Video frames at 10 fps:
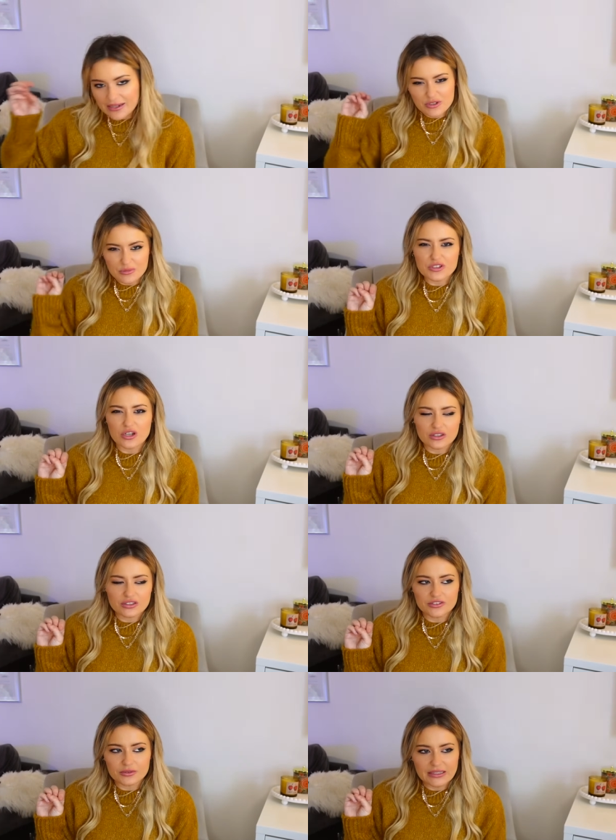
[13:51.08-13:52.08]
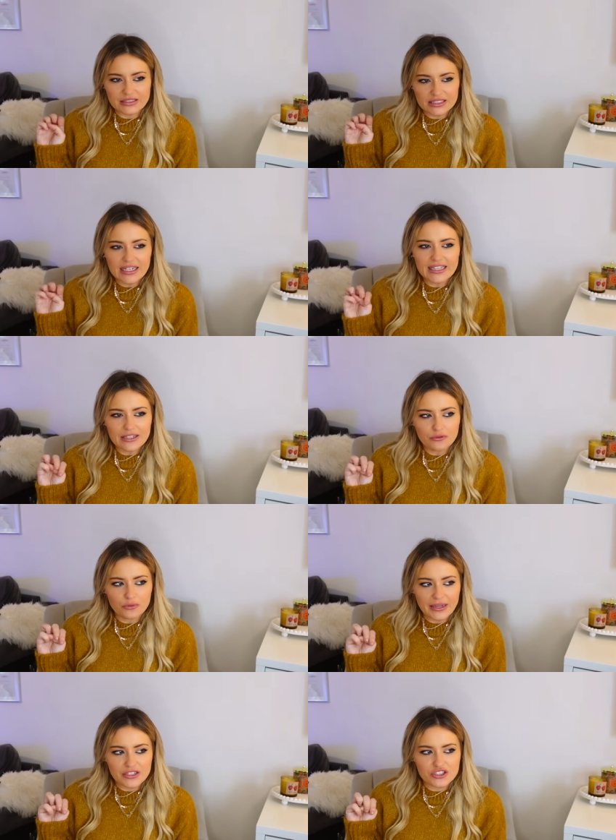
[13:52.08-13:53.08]
him some socks as well. Did I get them
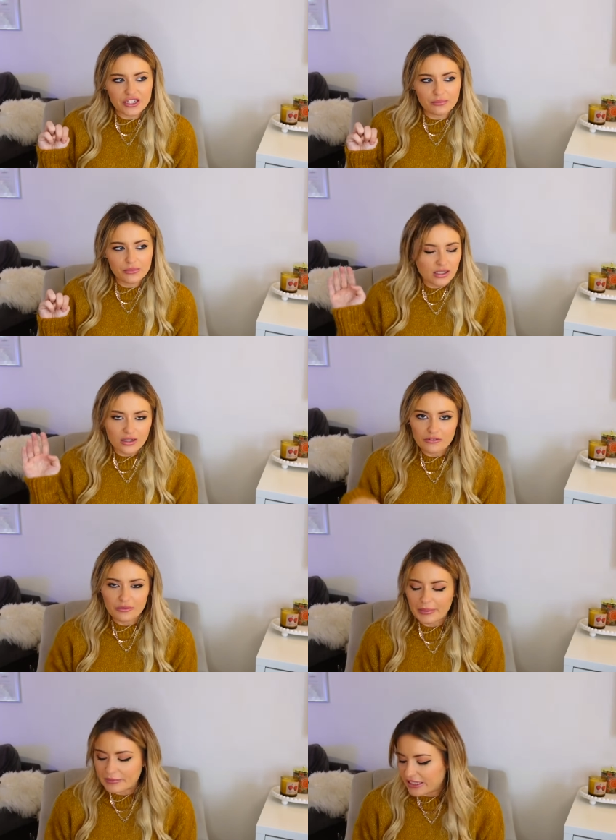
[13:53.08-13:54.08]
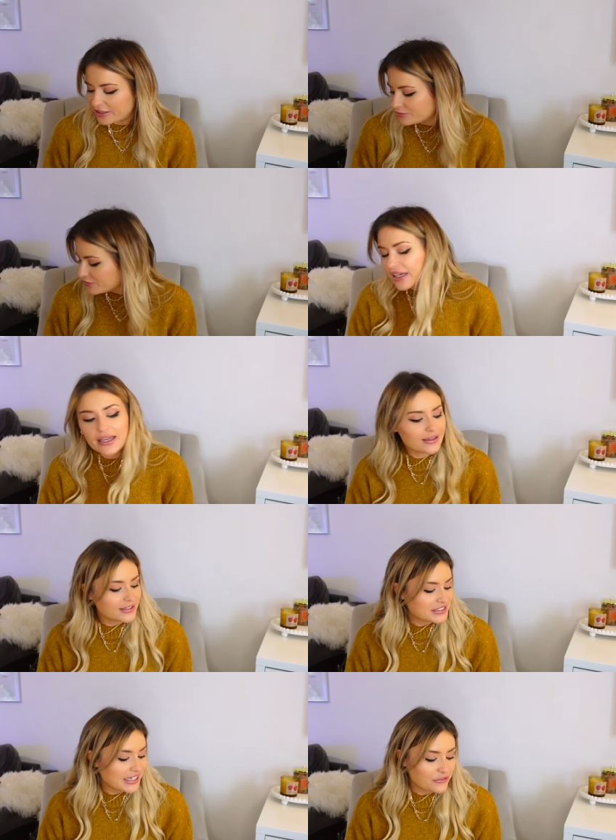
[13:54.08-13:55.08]
from H&M? I can't remember now. But yeah,
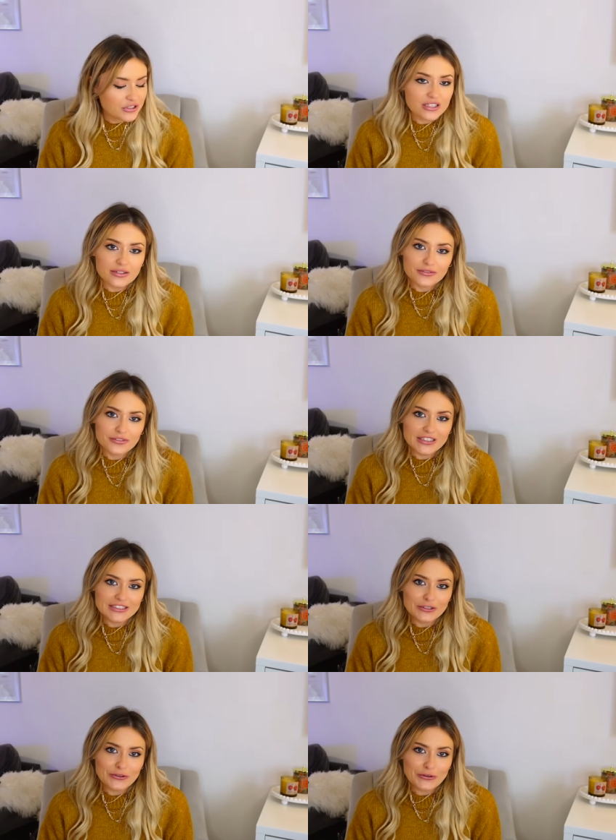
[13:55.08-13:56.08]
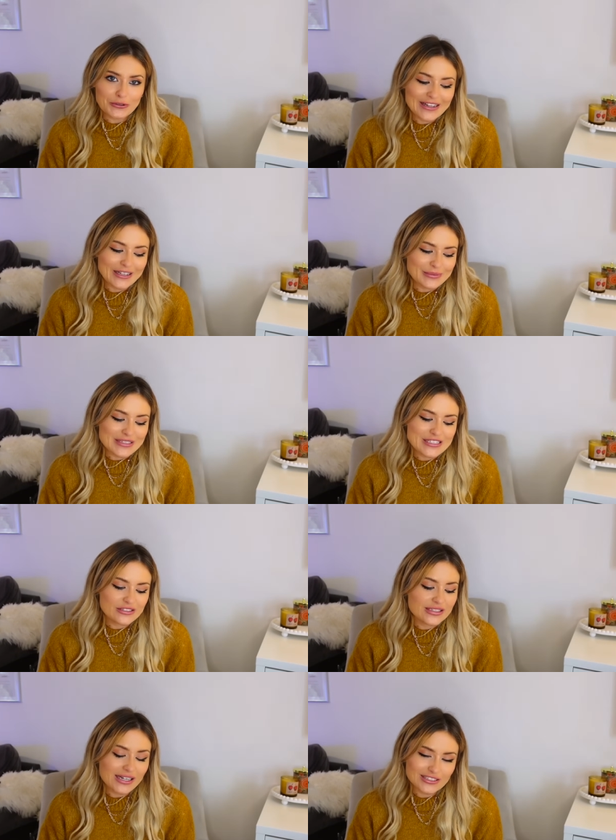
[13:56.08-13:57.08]
that's everything for this haul. Until
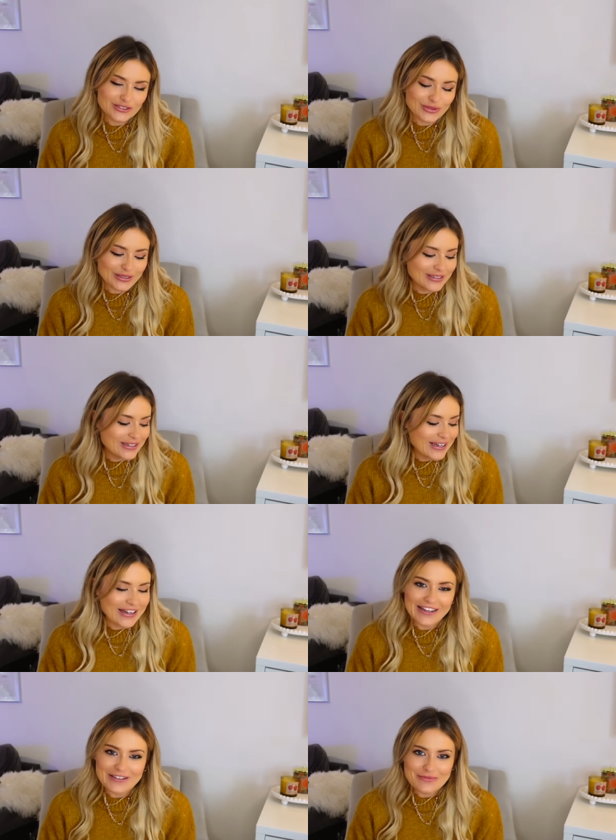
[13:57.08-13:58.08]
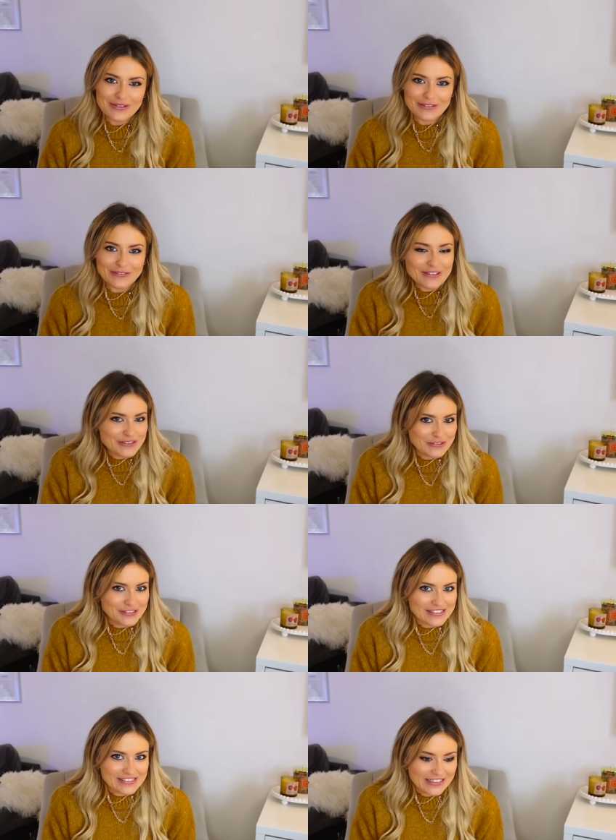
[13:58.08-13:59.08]
the next one, I hope you
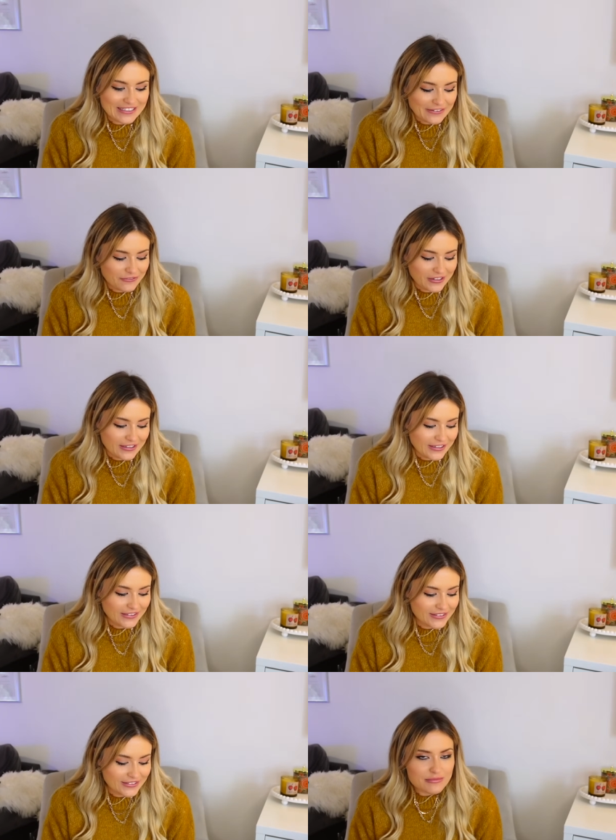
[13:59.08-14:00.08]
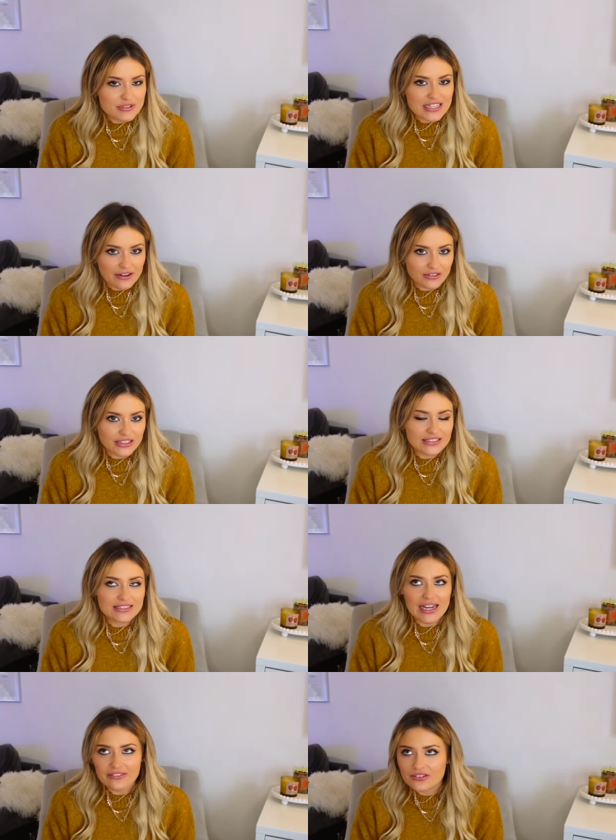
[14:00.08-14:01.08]
enjoyed seeing everything. I'm definitely,
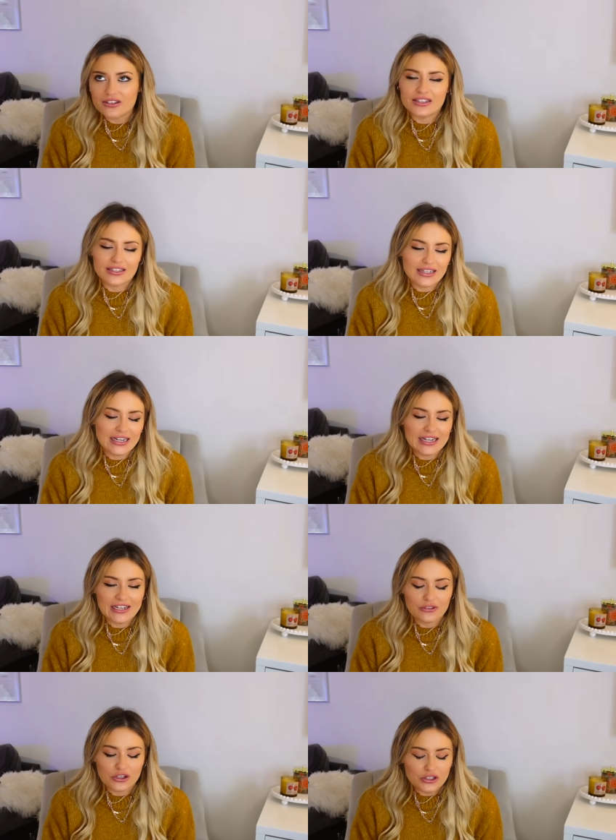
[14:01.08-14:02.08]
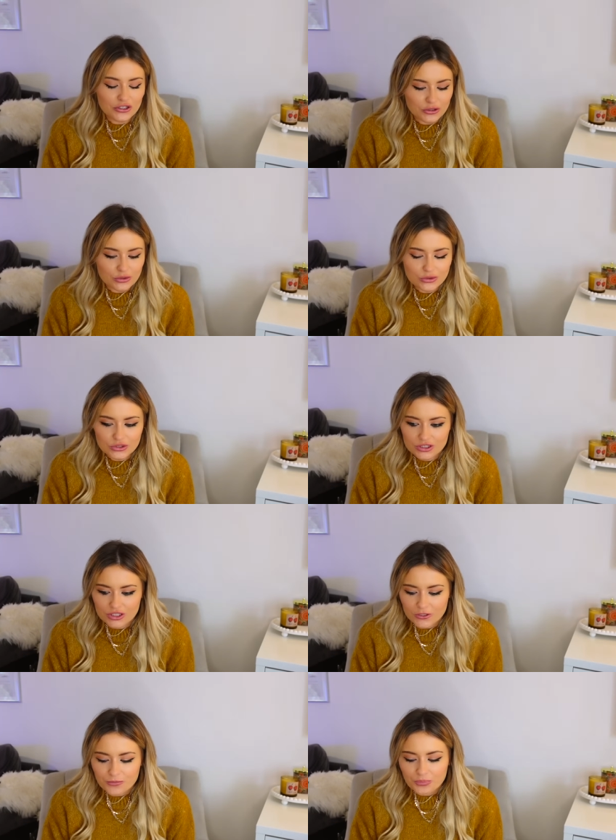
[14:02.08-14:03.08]
definitely going to have a
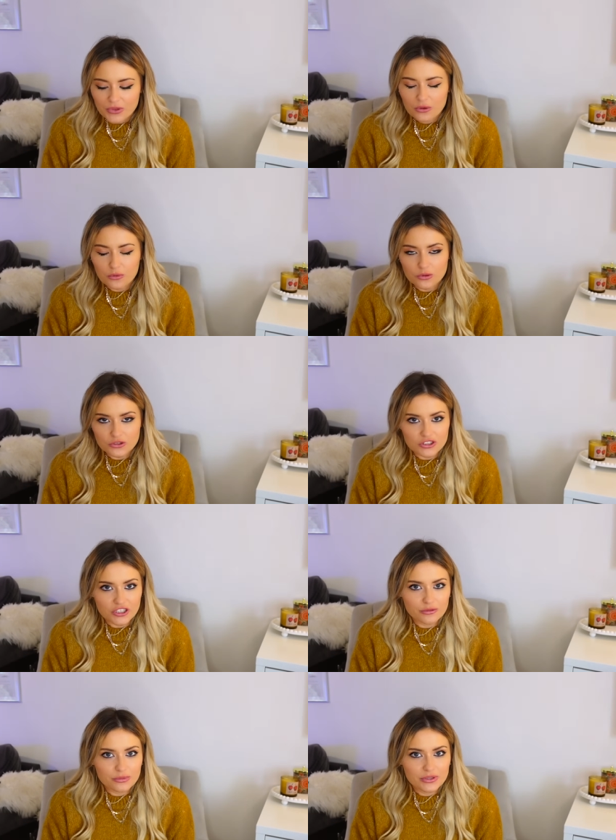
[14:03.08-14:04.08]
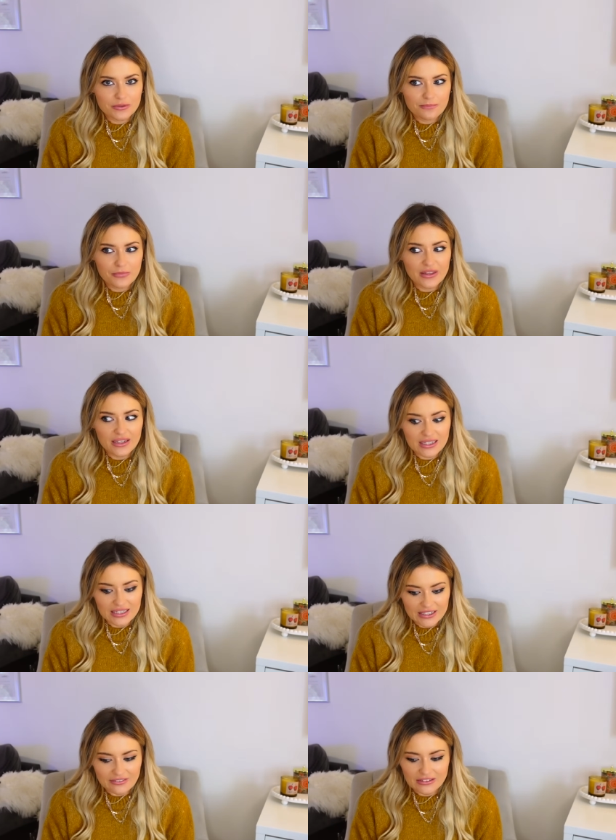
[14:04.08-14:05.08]
huge wardrobe clear